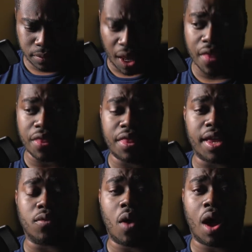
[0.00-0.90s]
Then
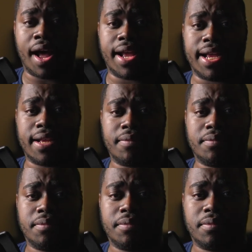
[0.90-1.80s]
why?
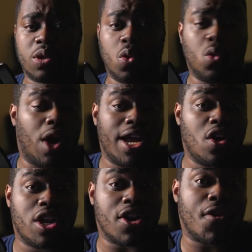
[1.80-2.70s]
Why on
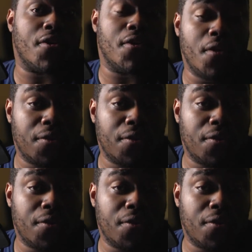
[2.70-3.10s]
earth